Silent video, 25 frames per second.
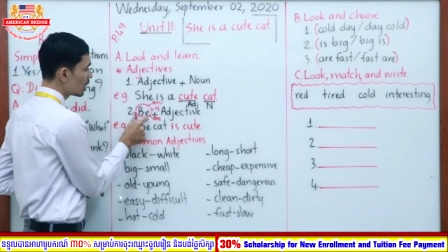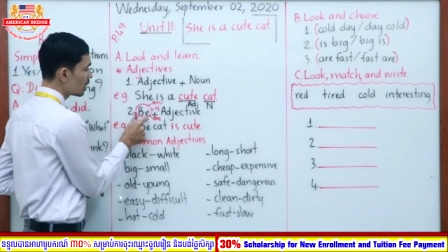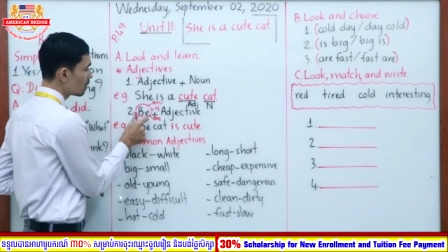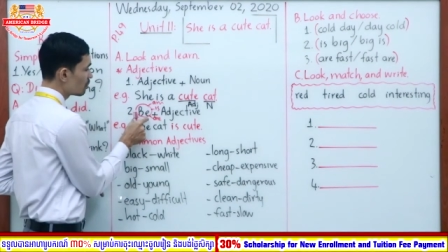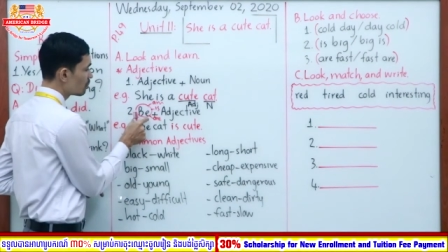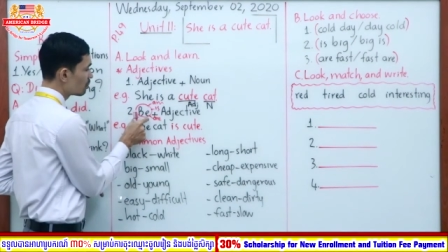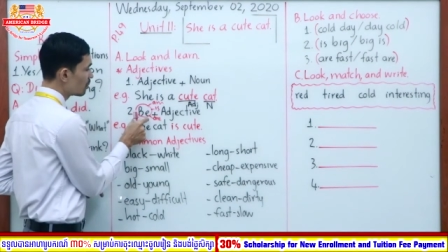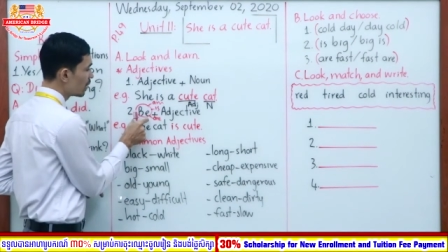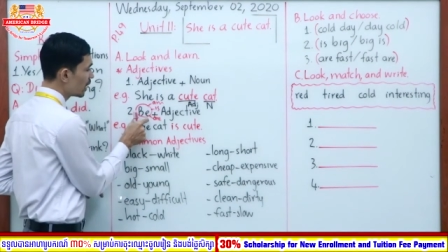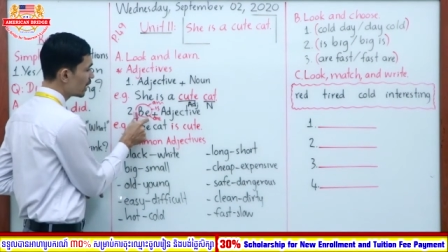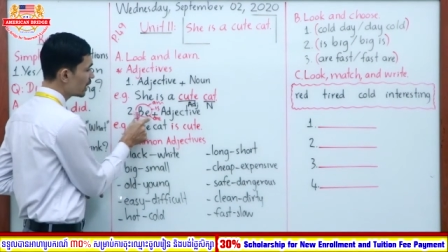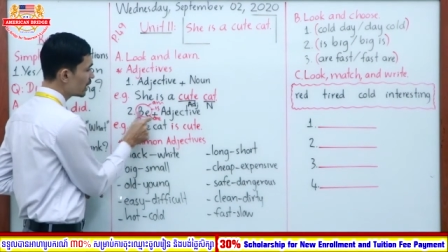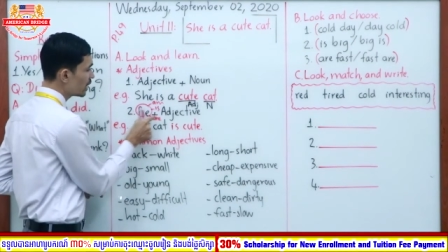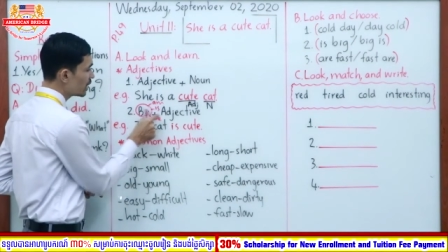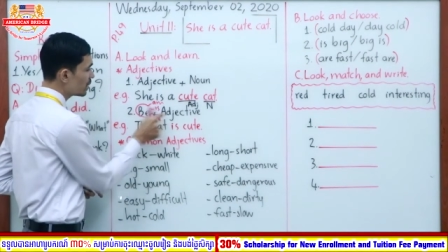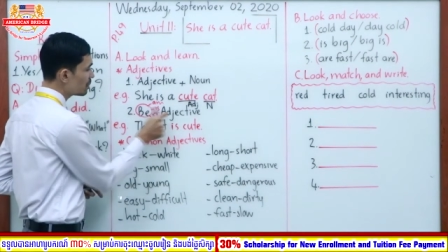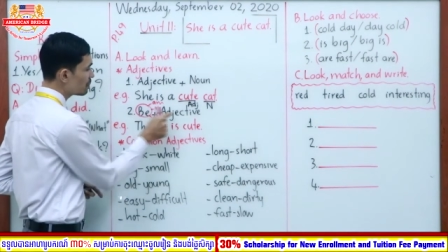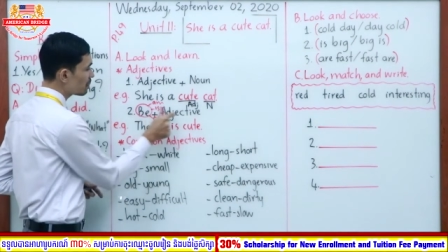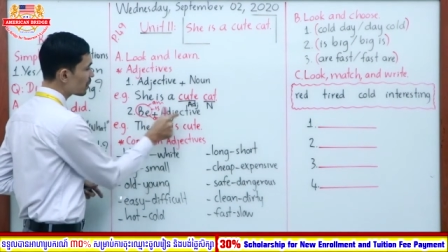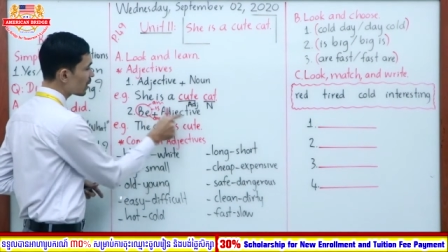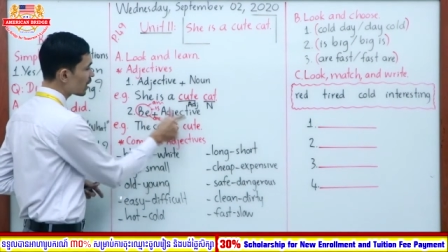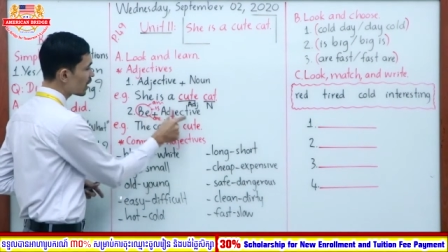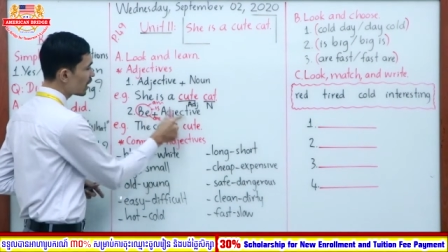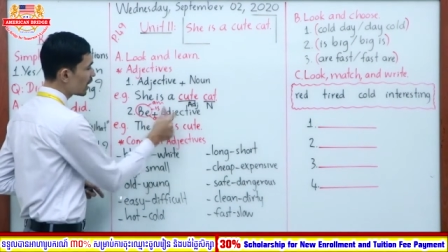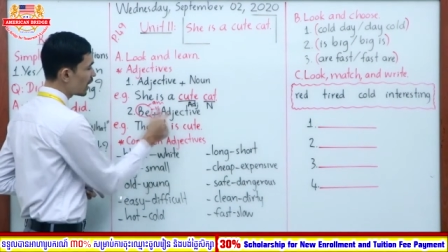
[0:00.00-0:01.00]
B
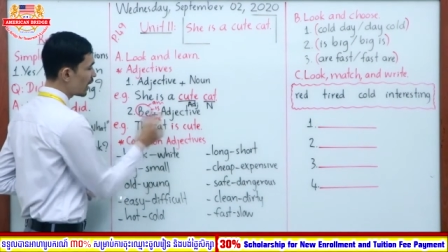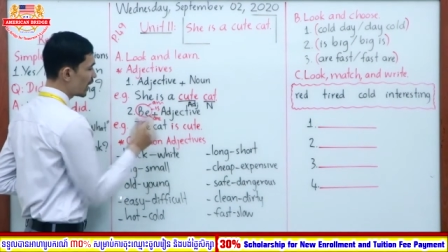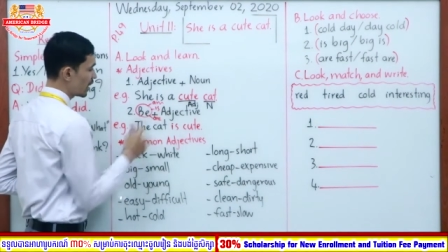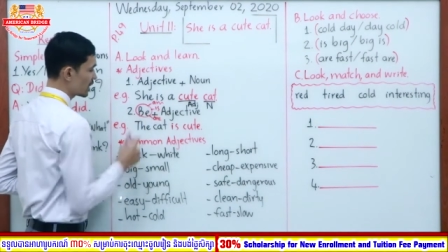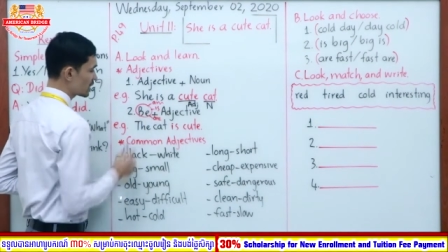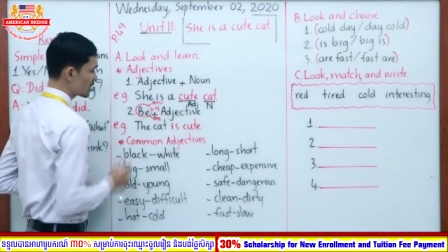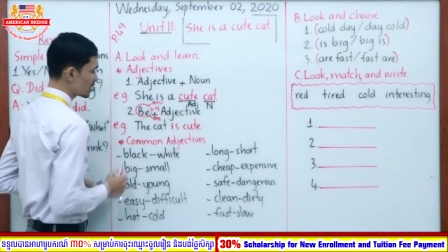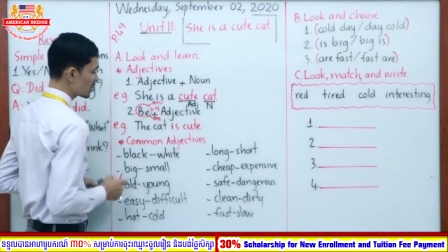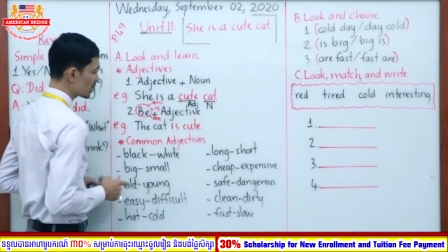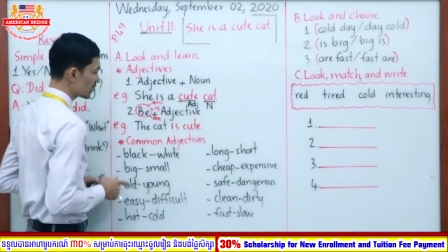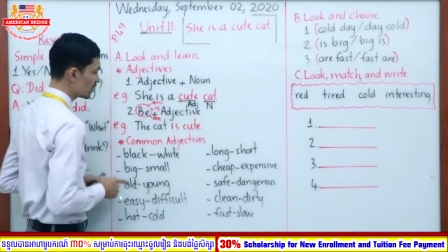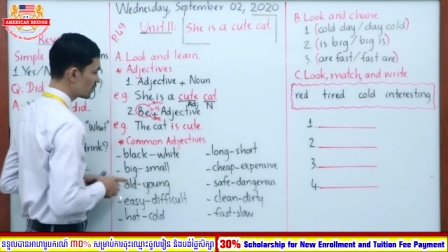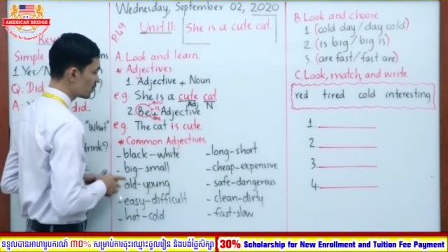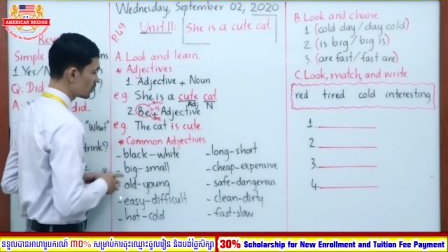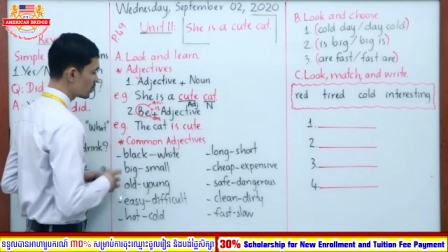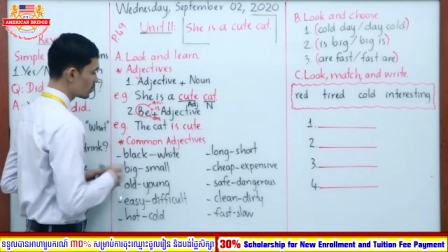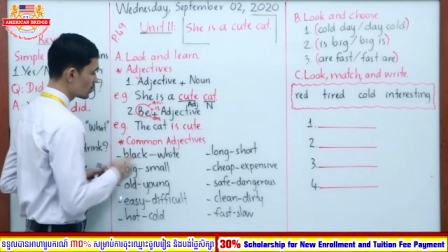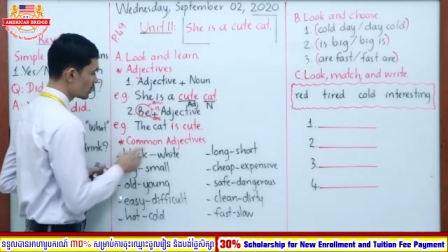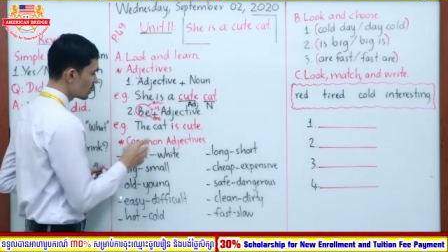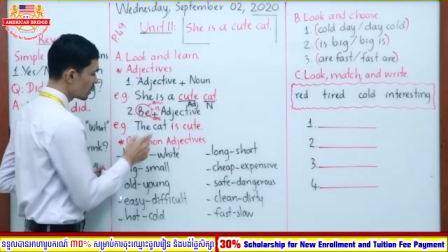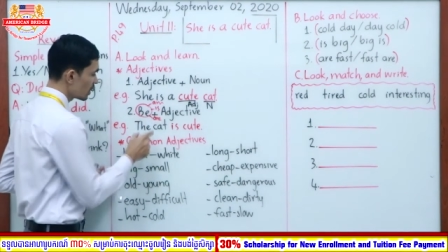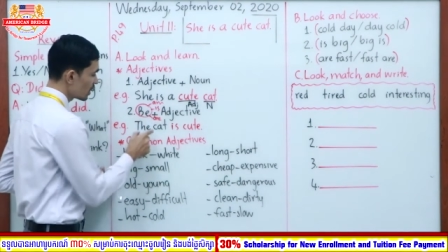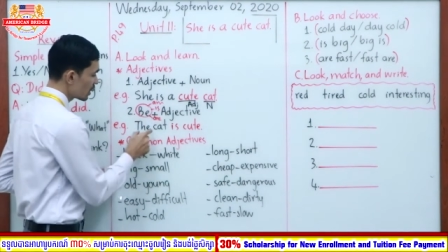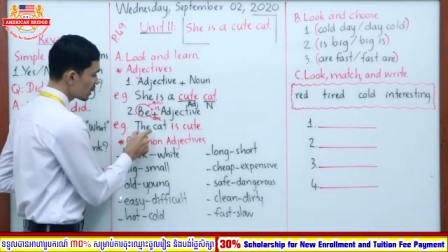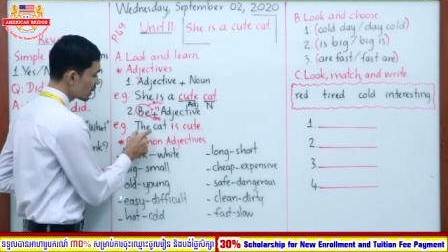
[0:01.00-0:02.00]
plus adjective.
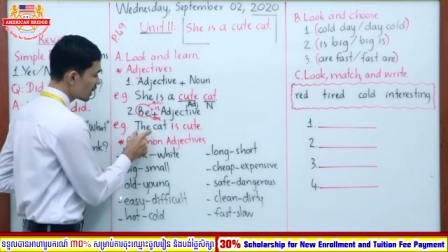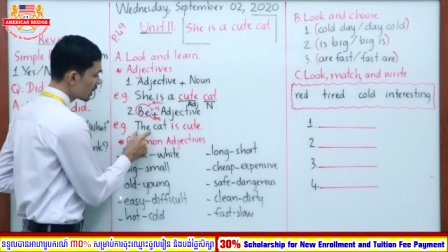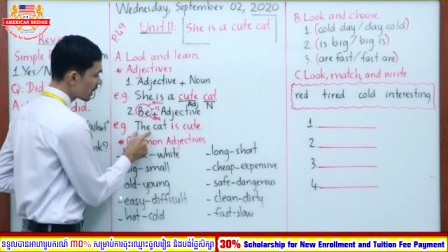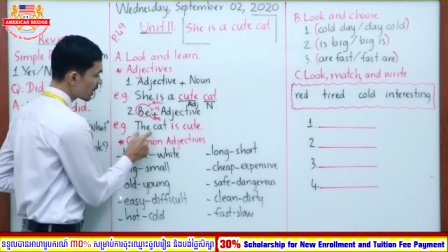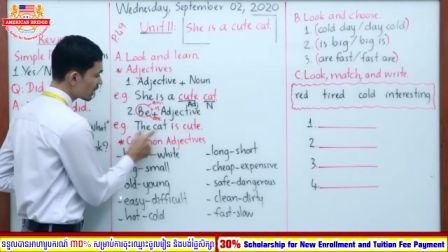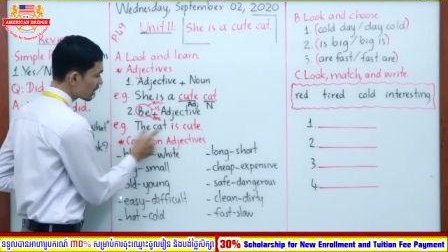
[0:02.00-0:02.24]
The